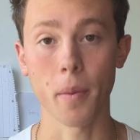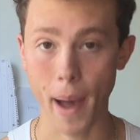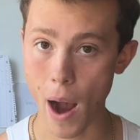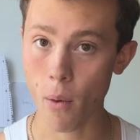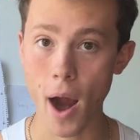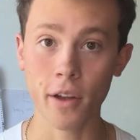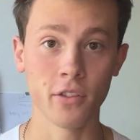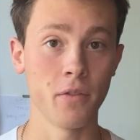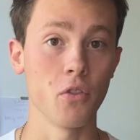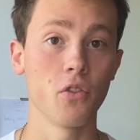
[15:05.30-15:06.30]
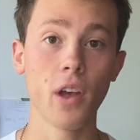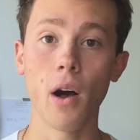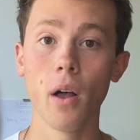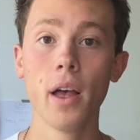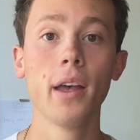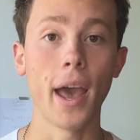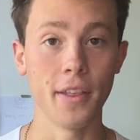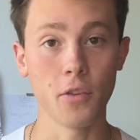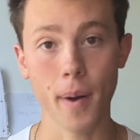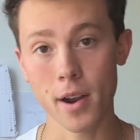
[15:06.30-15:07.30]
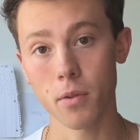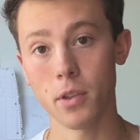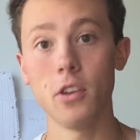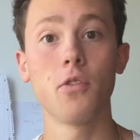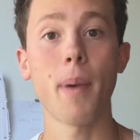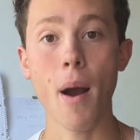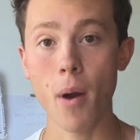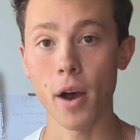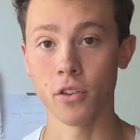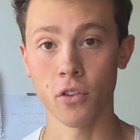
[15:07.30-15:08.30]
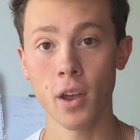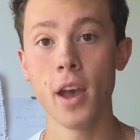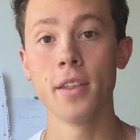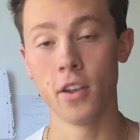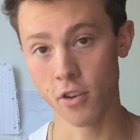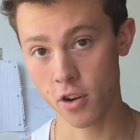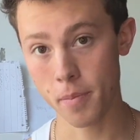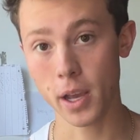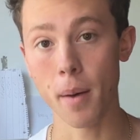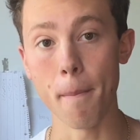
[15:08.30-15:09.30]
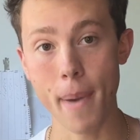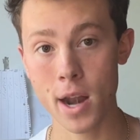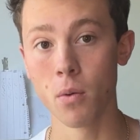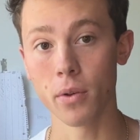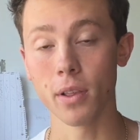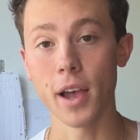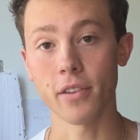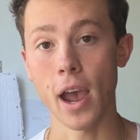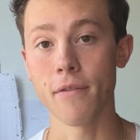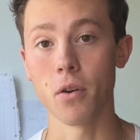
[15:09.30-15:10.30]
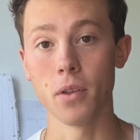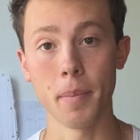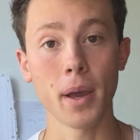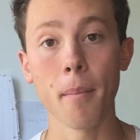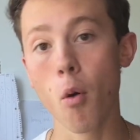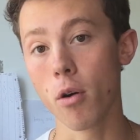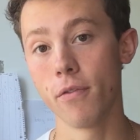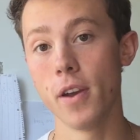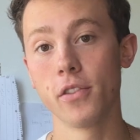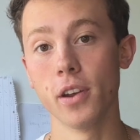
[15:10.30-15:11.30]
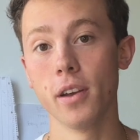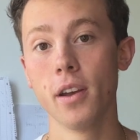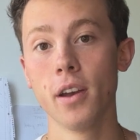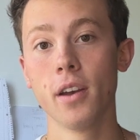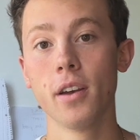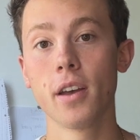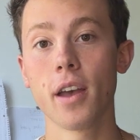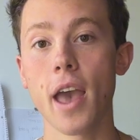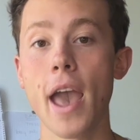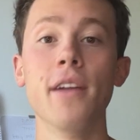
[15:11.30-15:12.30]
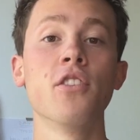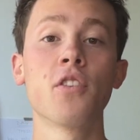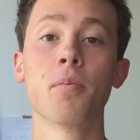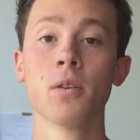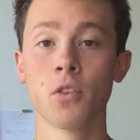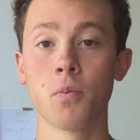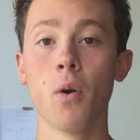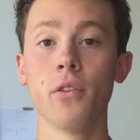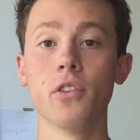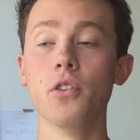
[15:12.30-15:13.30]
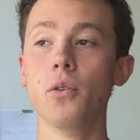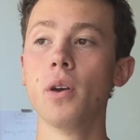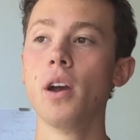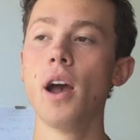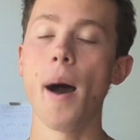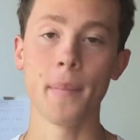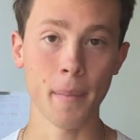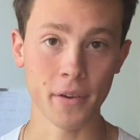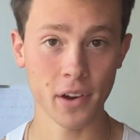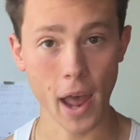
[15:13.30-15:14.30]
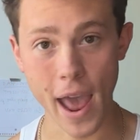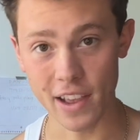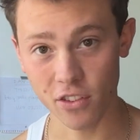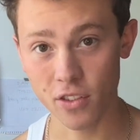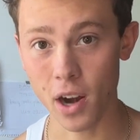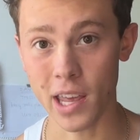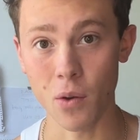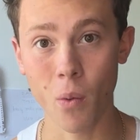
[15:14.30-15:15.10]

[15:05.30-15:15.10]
are the powerhouses of your cell. And these powerhouses, they start to become better with less effort. They become more efficient. And just to prove this point to you, I'm going to mention a study